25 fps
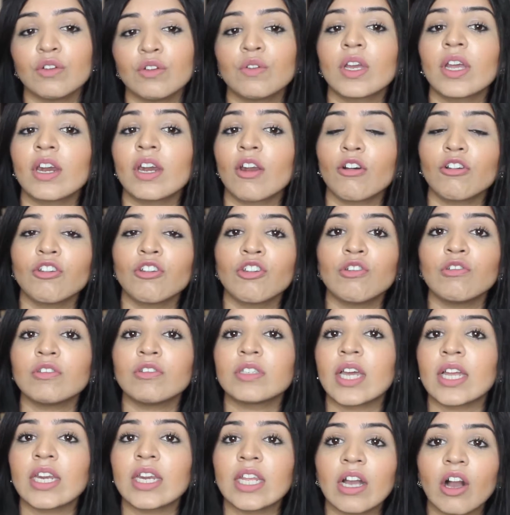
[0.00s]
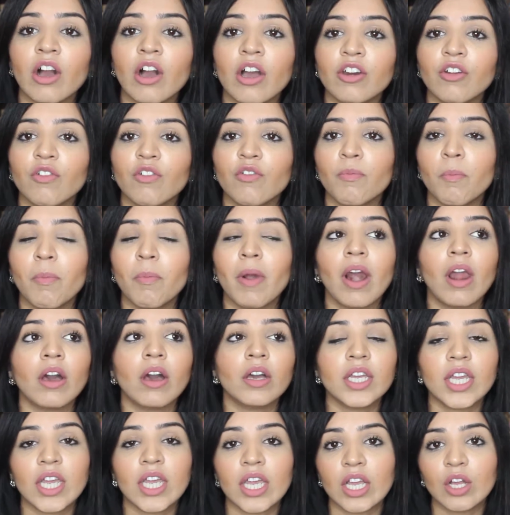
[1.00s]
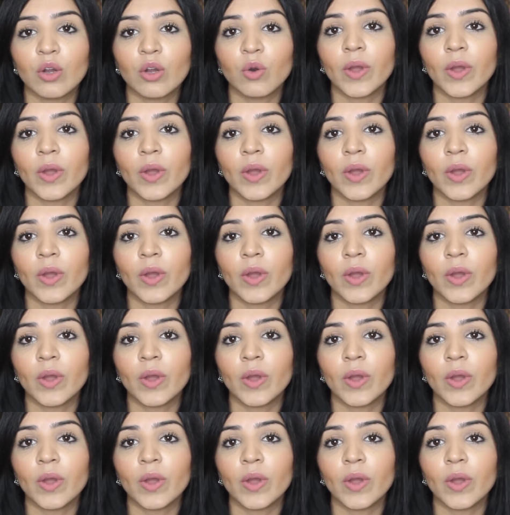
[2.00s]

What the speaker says: You cannot use any kind of plucking